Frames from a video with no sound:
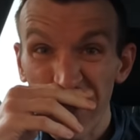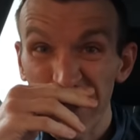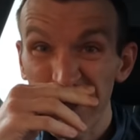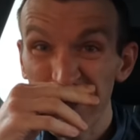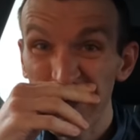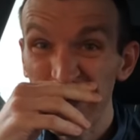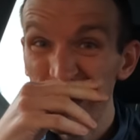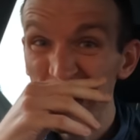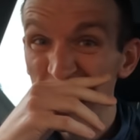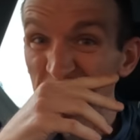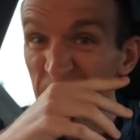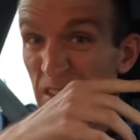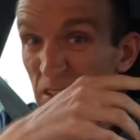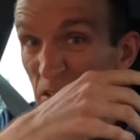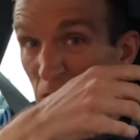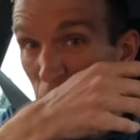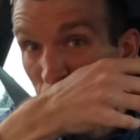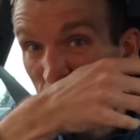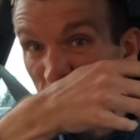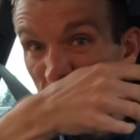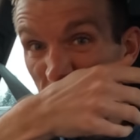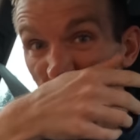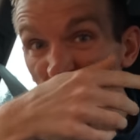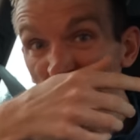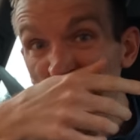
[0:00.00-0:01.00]
raced since the
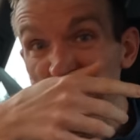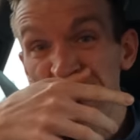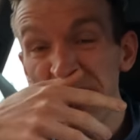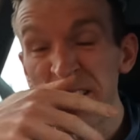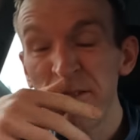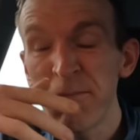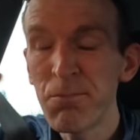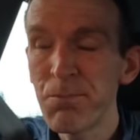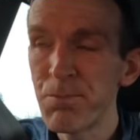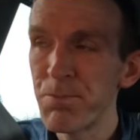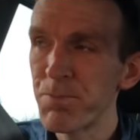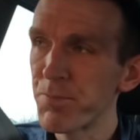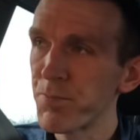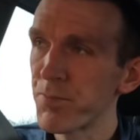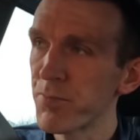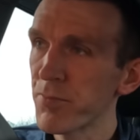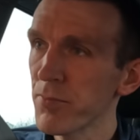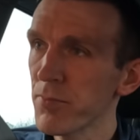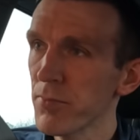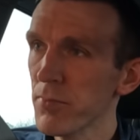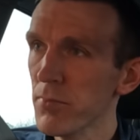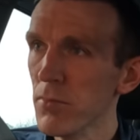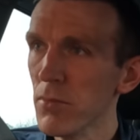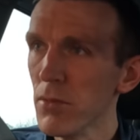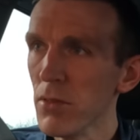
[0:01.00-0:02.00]
Newman 9.
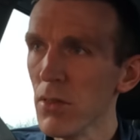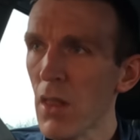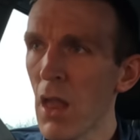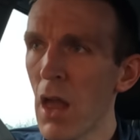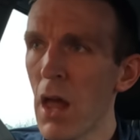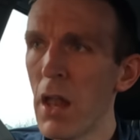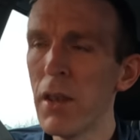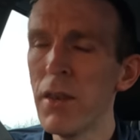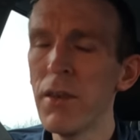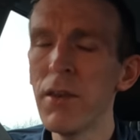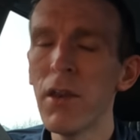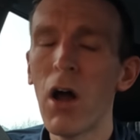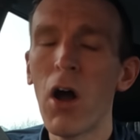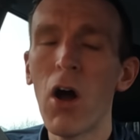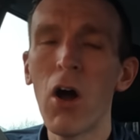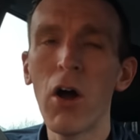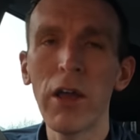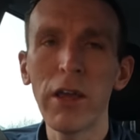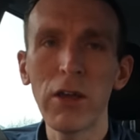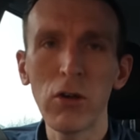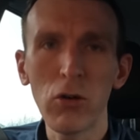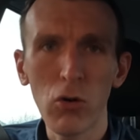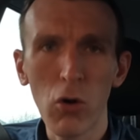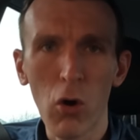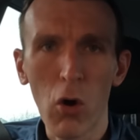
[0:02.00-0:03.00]
And
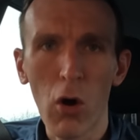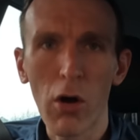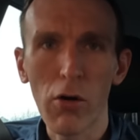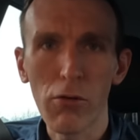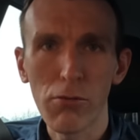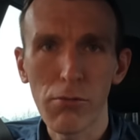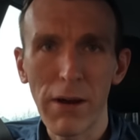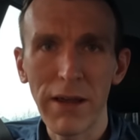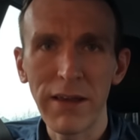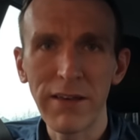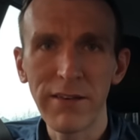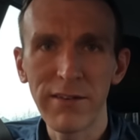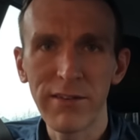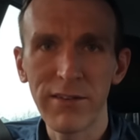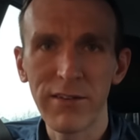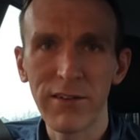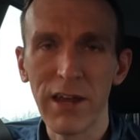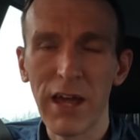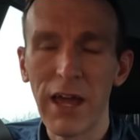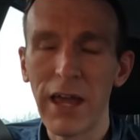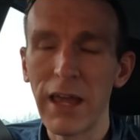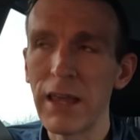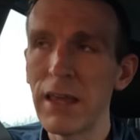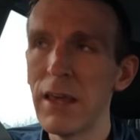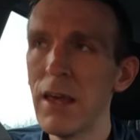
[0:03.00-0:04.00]
I got a race
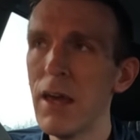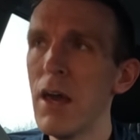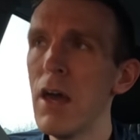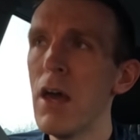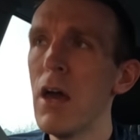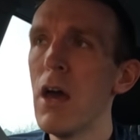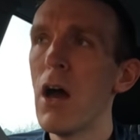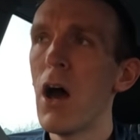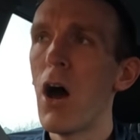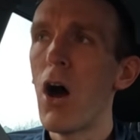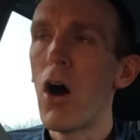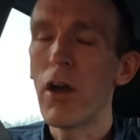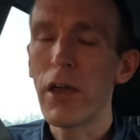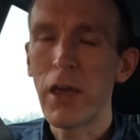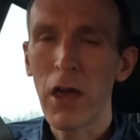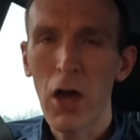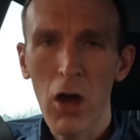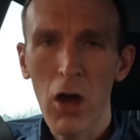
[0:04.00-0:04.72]
today. I